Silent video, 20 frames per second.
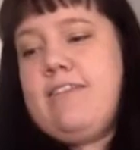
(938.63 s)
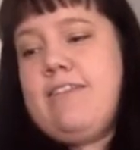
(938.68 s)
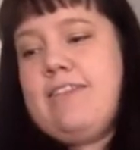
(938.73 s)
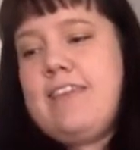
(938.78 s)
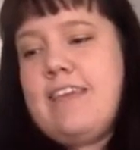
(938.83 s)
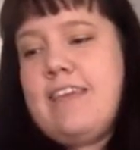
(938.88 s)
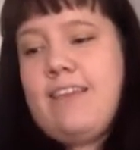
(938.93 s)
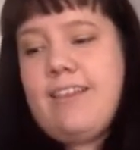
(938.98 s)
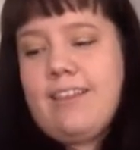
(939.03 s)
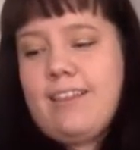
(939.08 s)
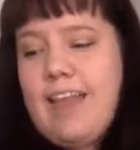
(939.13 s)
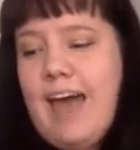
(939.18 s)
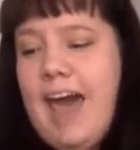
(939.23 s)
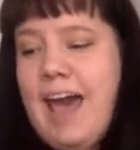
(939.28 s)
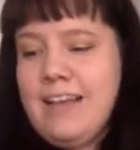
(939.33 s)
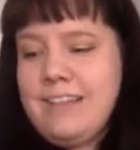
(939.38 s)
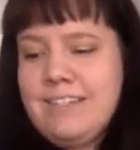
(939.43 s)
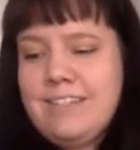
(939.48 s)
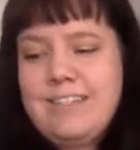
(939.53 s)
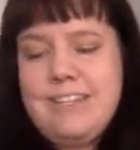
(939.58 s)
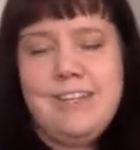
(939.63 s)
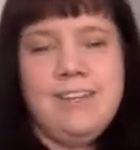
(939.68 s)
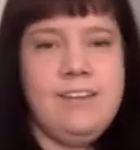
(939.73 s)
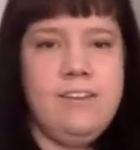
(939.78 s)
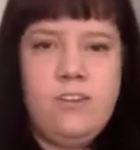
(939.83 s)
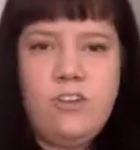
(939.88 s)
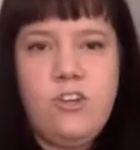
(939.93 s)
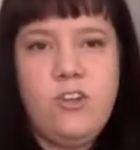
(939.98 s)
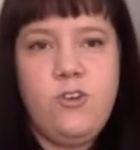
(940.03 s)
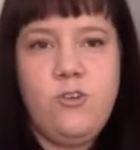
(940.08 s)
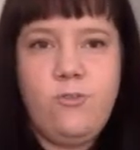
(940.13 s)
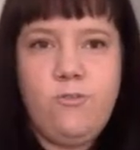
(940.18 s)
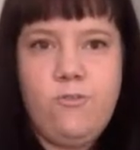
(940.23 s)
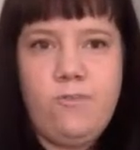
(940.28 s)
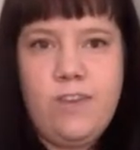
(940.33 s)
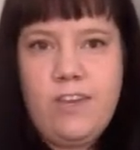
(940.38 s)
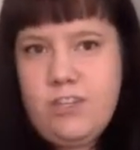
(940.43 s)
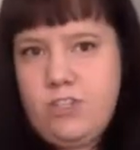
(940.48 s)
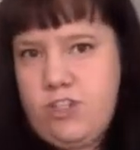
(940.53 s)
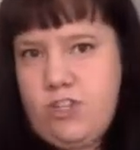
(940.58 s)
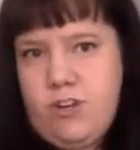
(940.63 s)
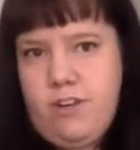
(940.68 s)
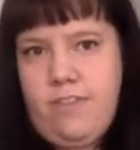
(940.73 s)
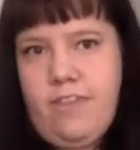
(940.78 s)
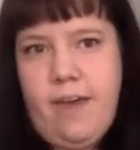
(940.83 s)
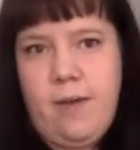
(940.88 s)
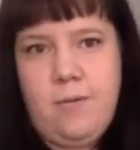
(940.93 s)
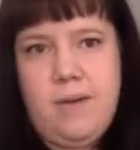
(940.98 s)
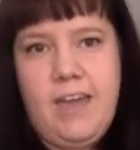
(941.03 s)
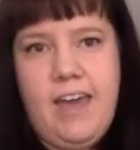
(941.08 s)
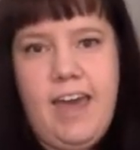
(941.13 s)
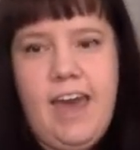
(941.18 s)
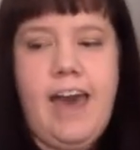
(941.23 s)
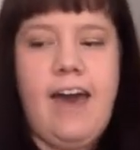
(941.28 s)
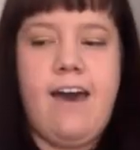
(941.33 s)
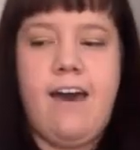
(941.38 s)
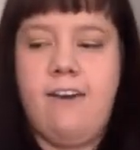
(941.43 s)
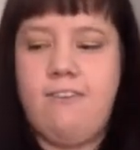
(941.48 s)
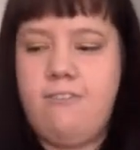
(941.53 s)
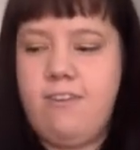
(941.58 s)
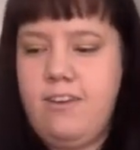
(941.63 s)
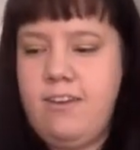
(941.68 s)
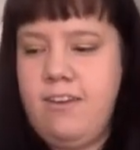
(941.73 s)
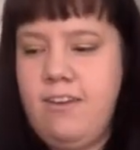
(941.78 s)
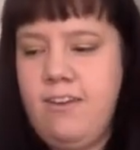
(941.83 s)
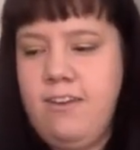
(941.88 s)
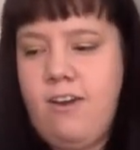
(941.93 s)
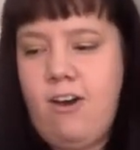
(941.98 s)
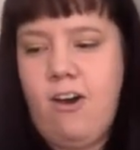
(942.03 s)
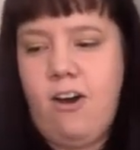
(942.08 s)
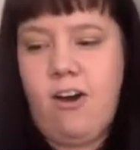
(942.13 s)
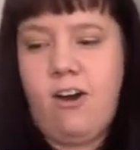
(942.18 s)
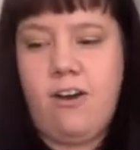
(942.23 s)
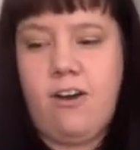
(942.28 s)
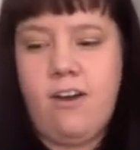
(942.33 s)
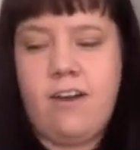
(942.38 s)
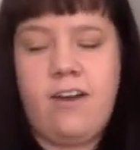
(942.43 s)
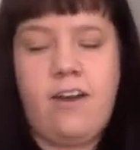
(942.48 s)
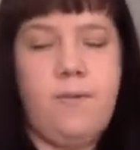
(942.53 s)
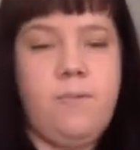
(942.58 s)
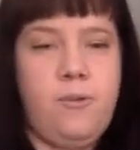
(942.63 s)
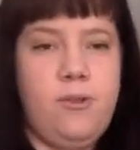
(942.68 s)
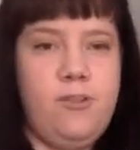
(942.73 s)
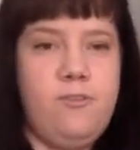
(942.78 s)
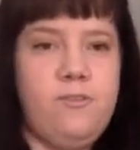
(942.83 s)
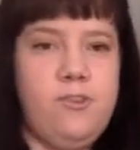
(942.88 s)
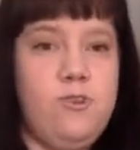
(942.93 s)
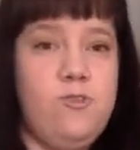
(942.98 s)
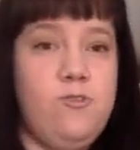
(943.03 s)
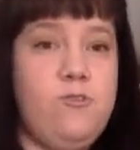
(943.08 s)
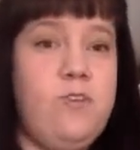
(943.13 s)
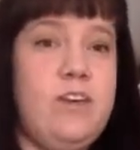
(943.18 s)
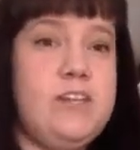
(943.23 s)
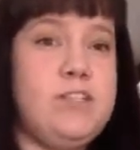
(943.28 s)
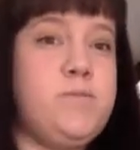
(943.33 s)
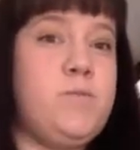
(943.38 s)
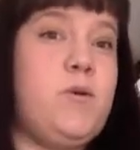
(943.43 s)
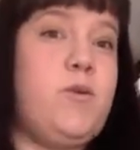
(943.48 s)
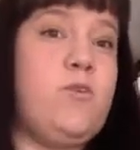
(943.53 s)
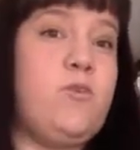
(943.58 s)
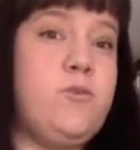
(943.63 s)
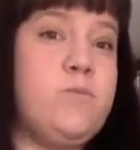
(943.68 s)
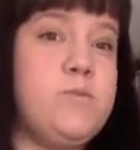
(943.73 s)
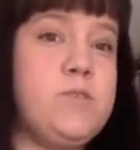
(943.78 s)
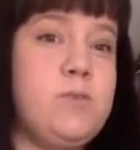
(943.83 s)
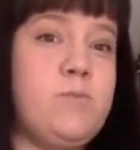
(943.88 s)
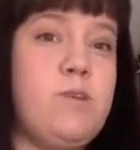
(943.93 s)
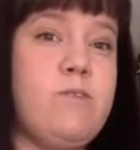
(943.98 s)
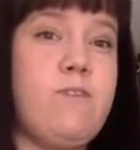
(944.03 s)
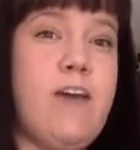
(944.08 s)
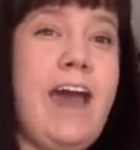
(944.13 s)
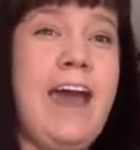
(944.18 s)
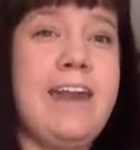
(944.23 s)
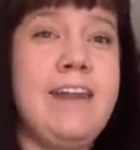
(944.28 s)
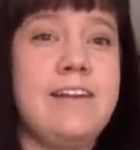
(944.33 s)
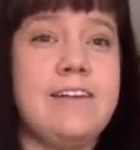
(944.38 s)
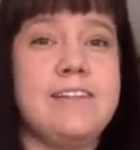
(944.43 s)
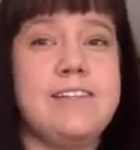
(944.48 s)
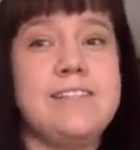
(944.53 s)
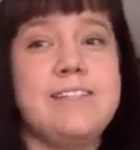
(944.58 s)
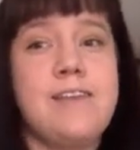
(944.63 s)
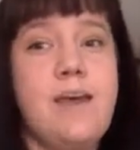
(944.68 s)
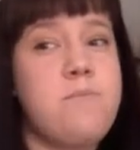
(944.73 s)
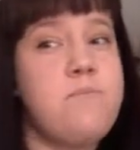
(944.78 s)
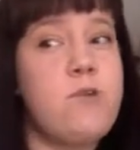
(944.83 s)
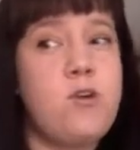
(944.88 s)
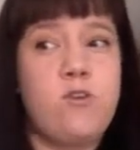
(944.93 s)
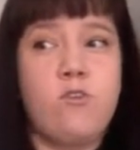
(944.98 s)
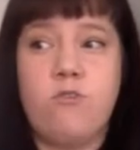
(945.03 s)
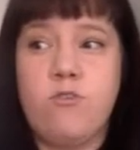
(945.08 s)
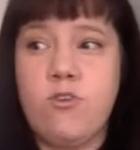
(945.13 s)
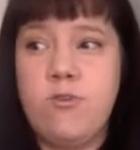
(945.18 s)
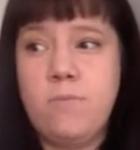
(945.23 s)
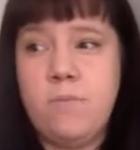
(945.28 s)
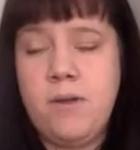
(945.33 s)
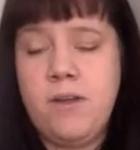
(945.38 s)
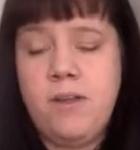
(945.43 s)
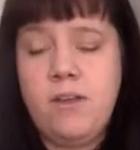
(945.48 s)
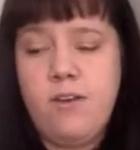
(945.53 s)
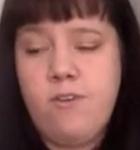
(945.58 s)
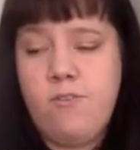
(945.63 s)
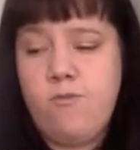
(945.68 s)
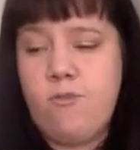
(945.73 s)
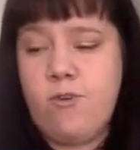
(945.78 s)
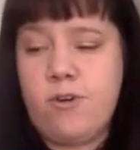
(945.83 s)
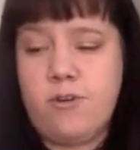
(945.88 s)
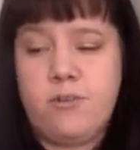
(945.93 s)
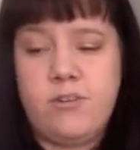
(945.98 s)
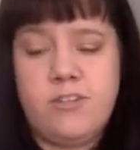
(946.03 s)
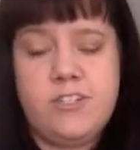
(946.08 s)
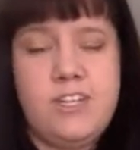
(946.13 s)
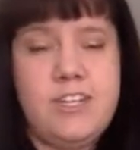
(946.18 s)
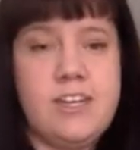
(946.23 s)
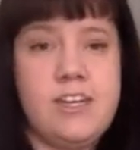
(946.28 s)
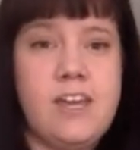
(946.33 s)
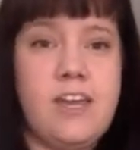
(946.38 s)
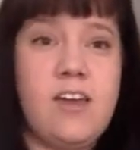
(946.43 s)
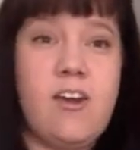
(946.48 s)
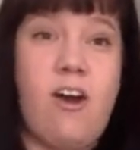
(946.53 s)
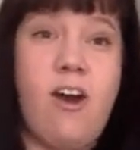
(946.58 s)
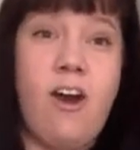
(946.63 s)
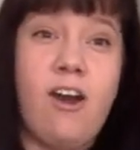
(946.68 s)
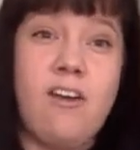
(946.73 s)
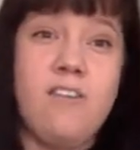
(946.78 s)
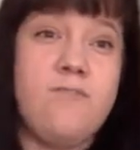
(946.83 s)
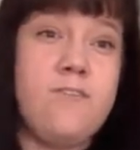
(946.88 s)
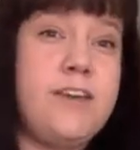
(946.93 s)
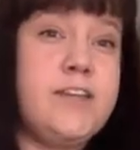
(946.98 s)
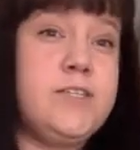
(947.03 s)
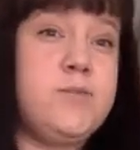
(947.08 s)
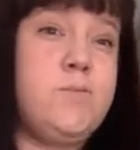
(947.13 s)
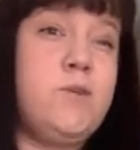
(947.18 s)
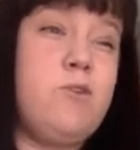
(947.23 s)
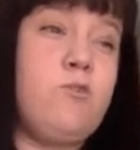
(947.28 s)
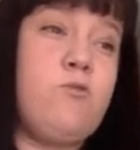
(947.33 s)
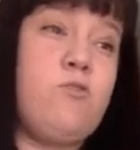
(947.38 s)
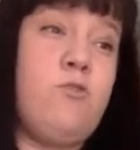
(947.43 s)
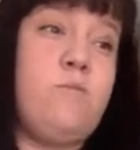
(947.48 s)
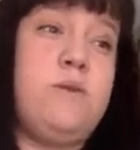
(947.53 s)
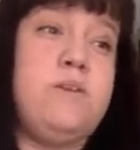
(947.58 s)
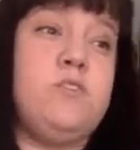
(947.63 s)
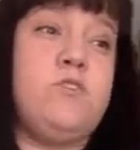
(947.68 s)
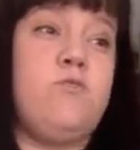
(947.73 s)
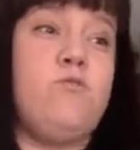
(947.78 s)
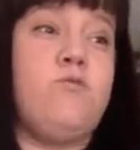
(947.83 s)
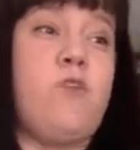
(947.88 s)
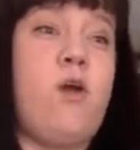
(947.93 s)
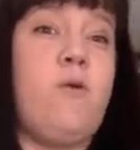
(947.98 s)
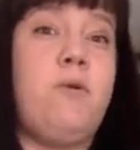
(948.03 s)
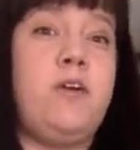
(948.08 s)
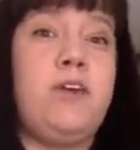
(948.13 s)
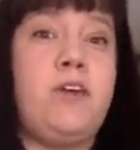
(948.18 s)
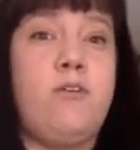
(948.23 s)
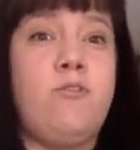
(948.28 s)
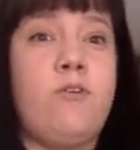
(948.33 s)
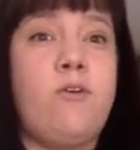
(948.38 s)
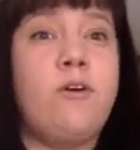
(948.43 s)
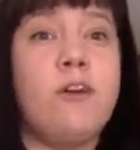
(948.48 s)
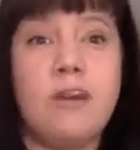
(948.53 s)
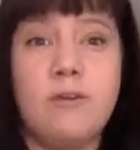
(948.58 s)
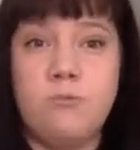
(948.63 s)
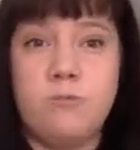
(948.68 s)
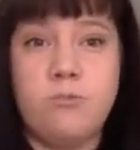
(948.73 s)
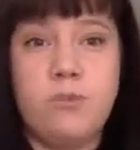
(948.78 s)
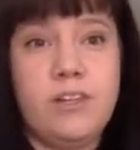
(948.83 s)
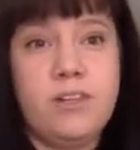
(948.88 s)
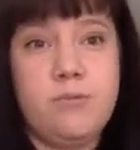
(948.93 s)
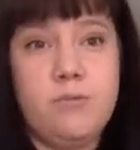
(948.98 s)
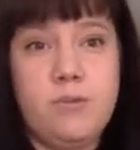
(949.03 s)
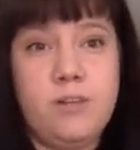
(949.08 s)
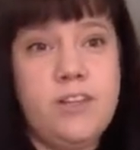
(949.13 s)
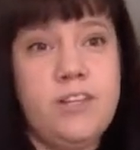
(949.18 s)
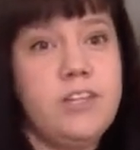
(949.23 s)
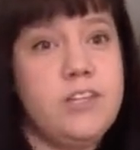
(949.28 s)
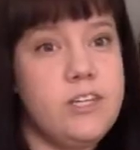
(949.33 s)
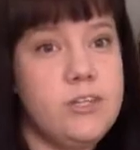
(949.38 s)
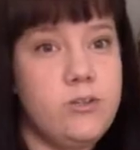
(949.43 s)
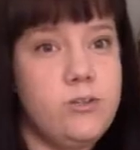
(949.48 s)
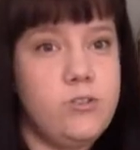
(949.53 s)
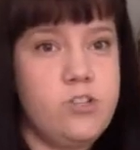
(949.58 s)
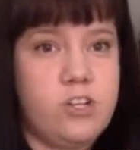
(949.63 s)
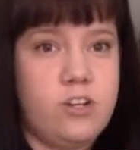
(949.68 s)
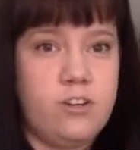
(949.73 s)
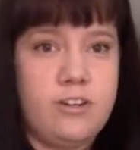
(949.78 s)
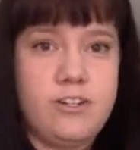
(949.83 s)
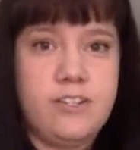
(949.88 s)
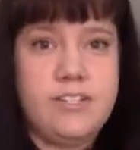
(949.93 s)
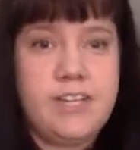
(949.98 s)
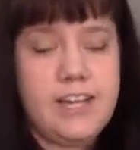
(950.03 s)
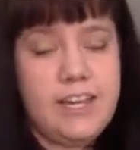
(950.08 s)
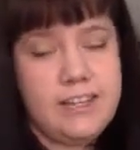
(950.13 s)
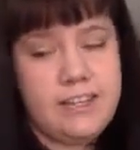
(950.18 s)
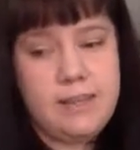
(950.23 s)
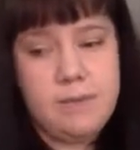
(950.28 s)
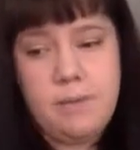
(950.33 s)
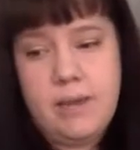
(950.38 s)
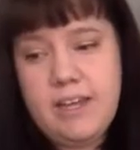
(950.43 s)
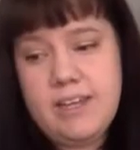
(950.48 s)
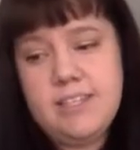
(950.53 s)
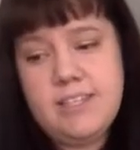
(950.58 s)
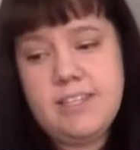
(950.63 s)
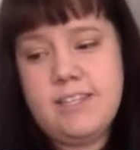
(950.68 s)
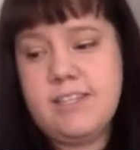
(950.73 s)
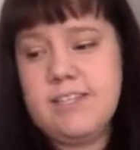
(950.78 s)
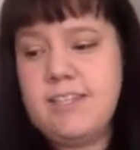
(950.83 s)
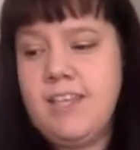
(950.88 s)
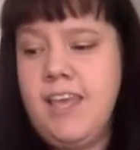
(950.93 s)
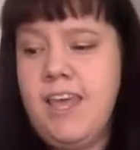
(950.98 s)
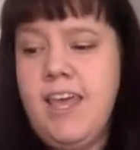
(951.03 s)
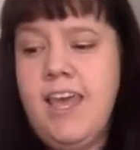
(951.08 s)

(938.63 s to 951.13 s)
The last new feature that we have are a couple of new Facebook groups. So we've added a separate group for critiquing. Our Facebook group is growing and growing really, really huge on a daily basis.